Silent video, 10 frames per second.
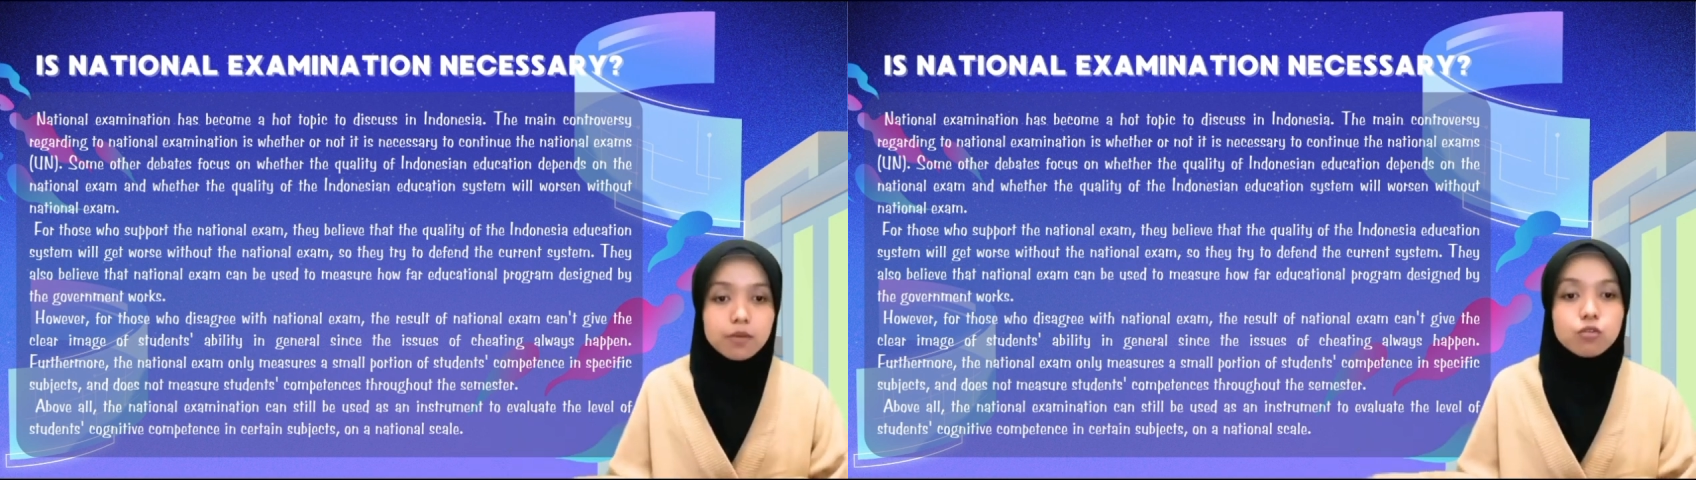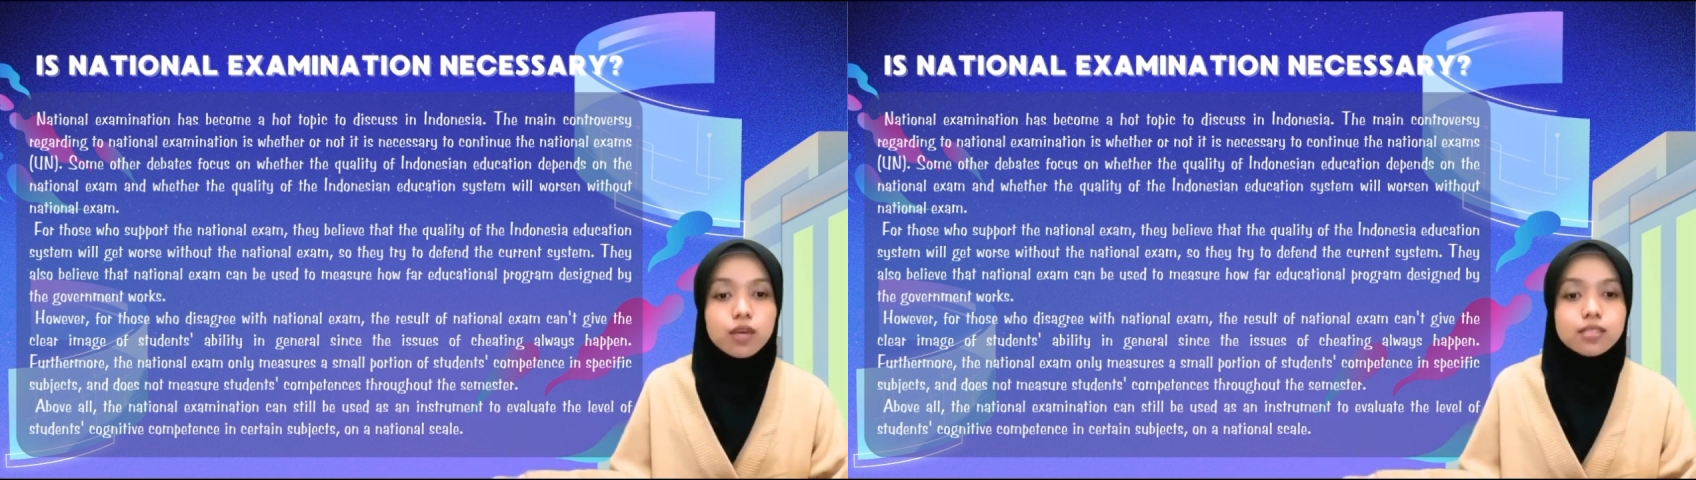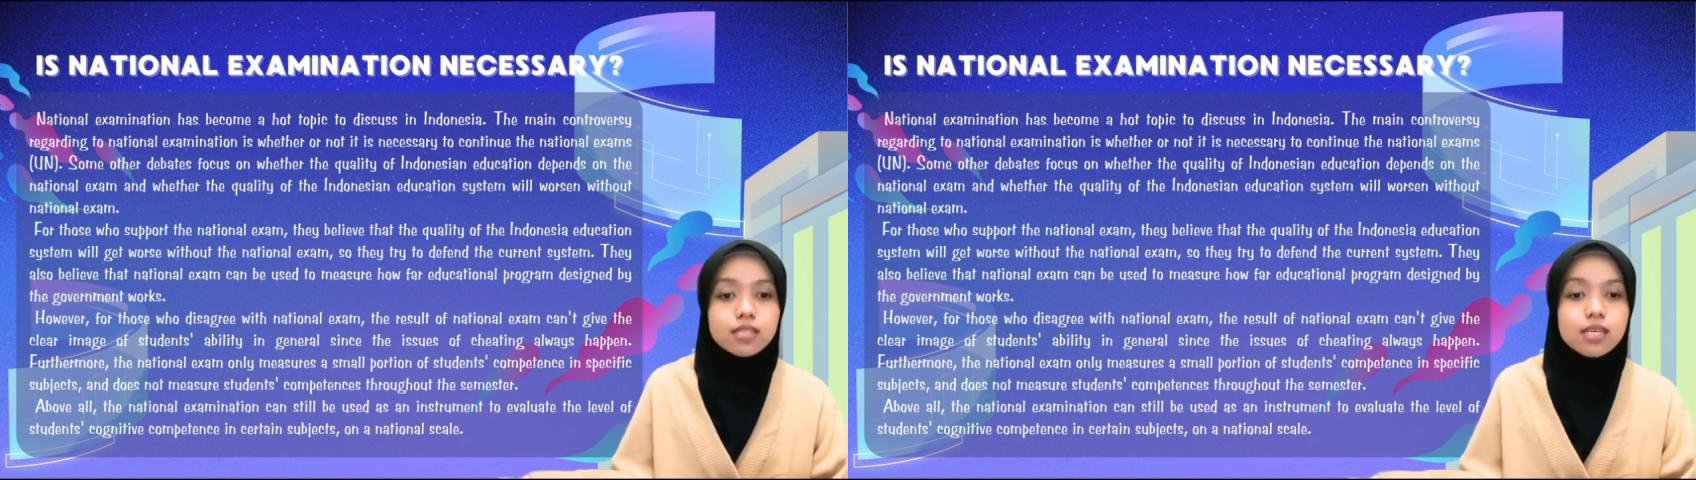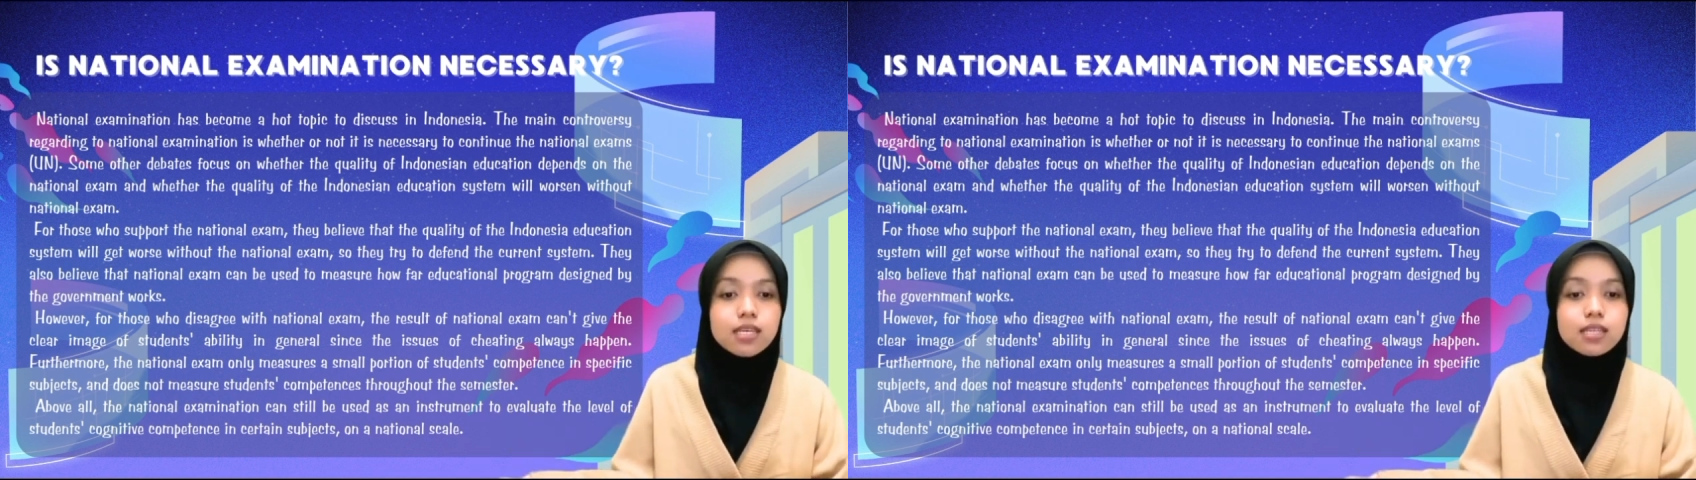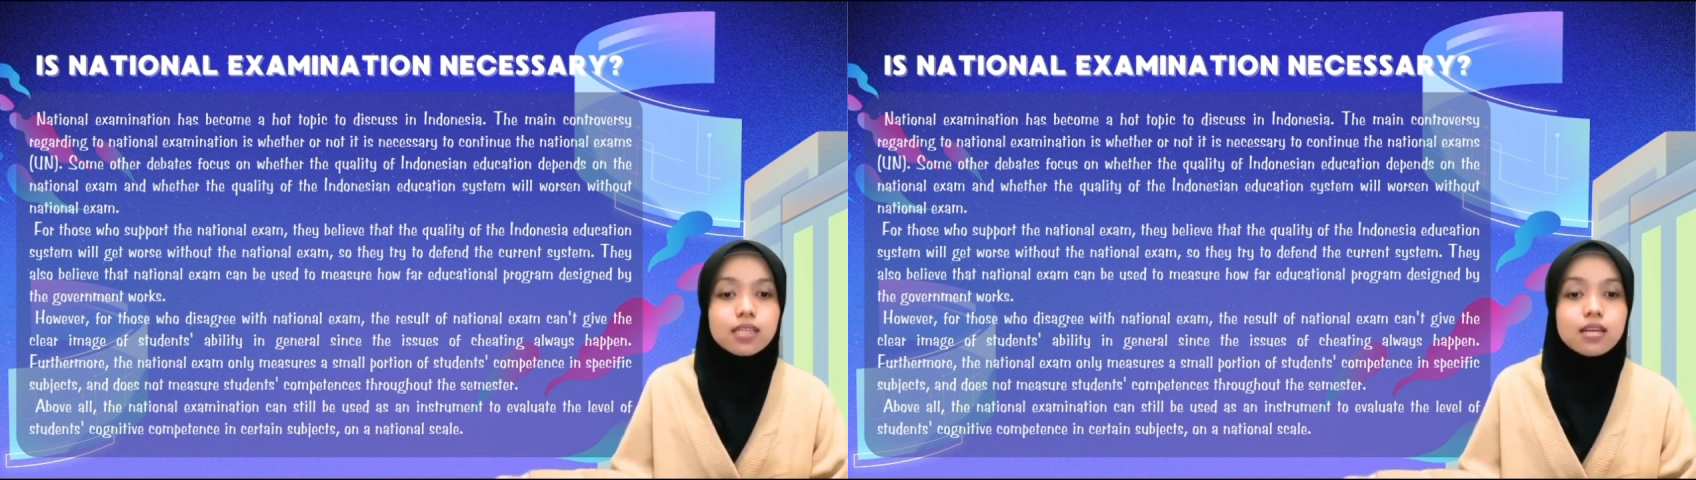you can see there